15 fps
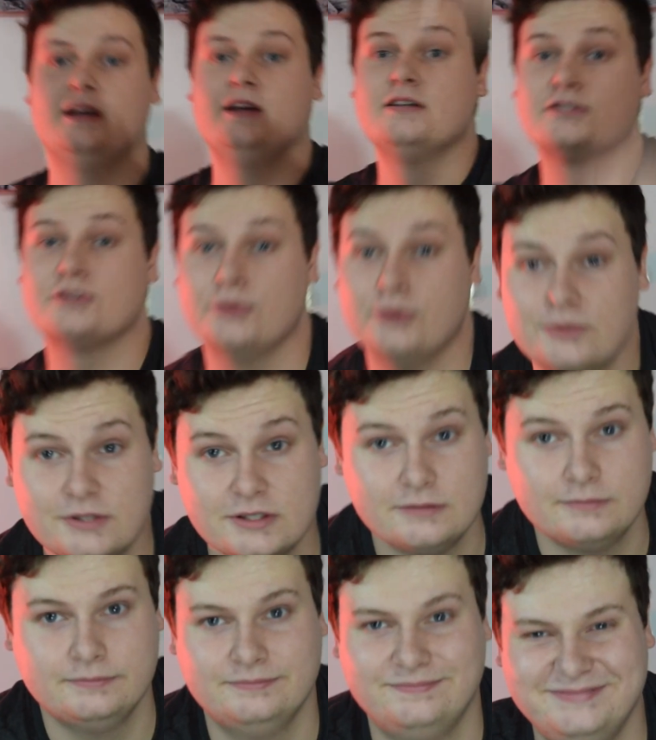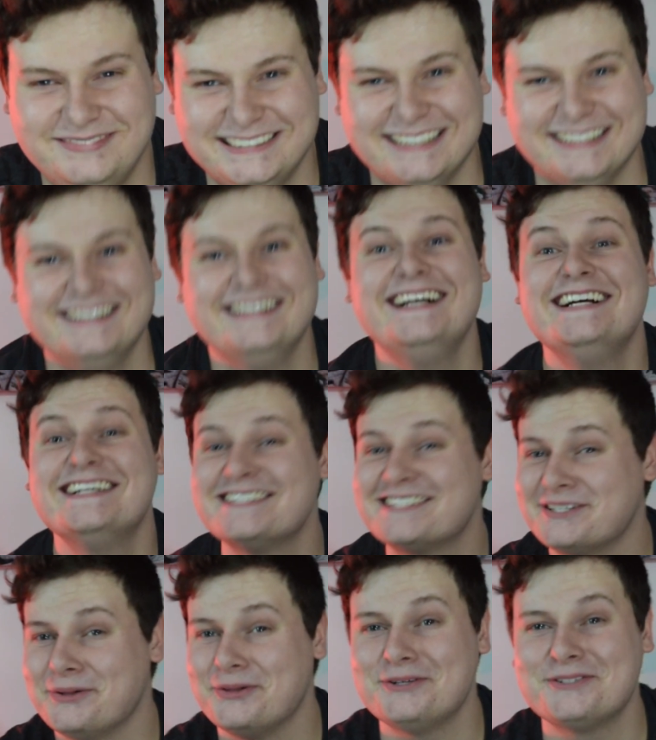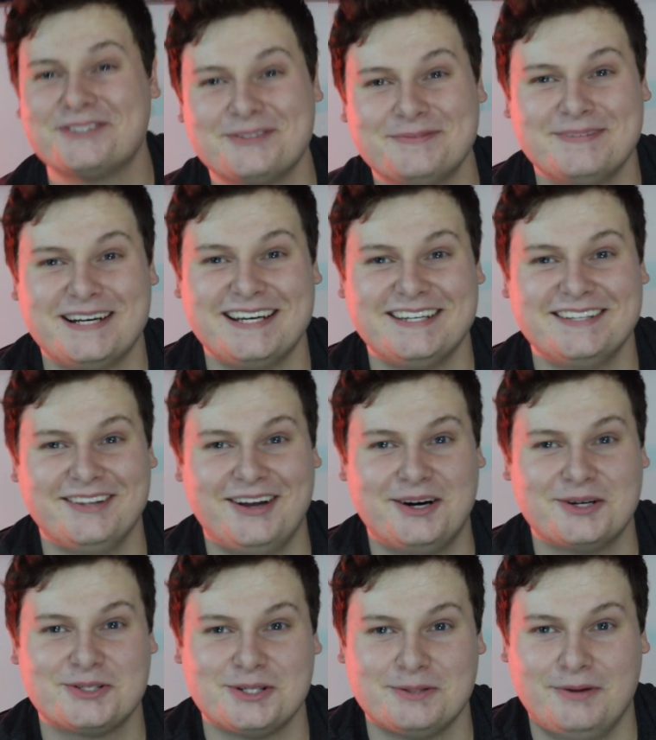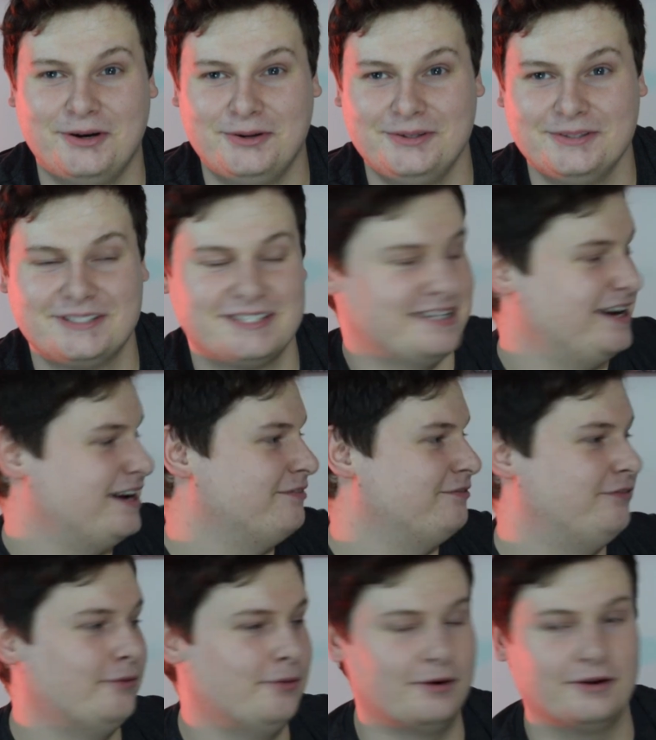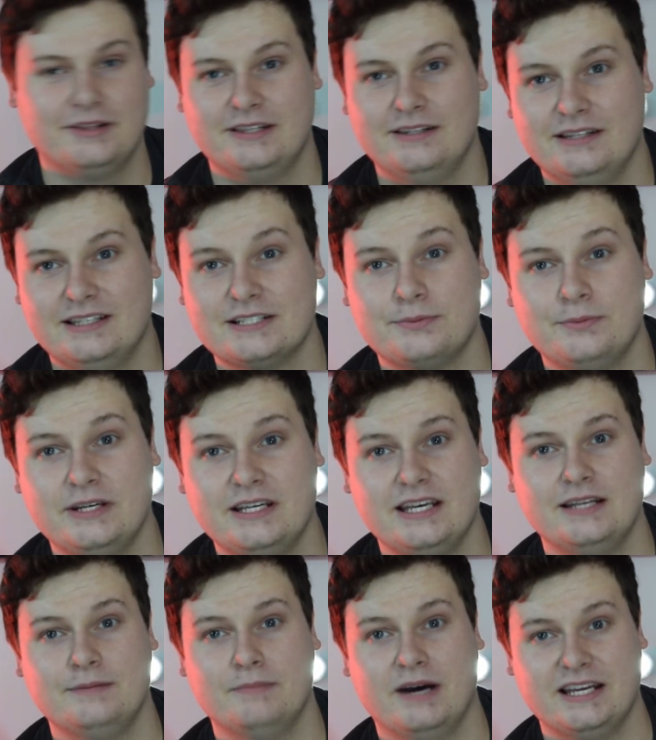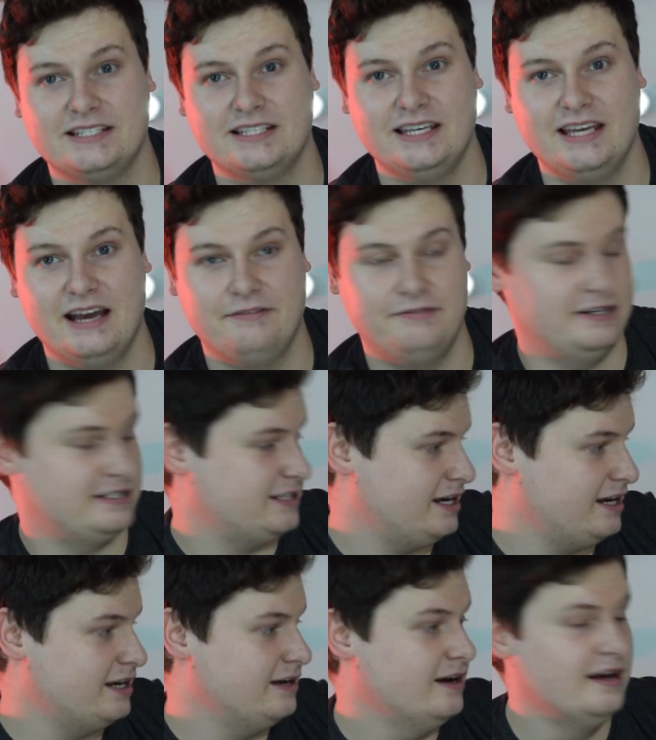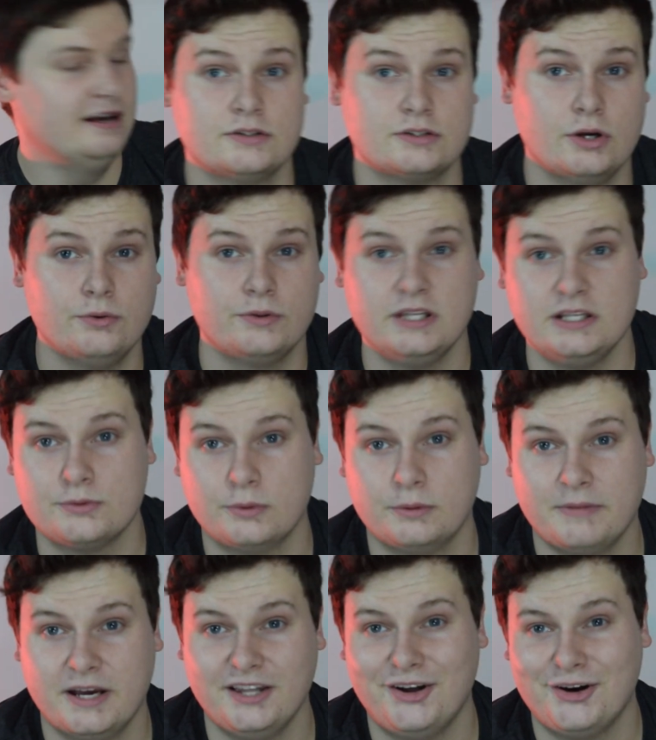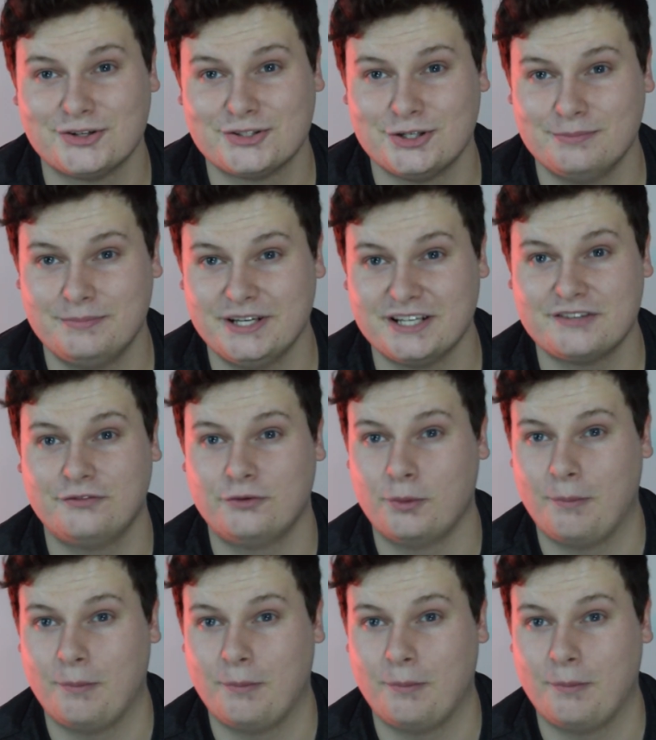So those So those are my long-term holds for this week in my TFSA. So these were my long-term picks for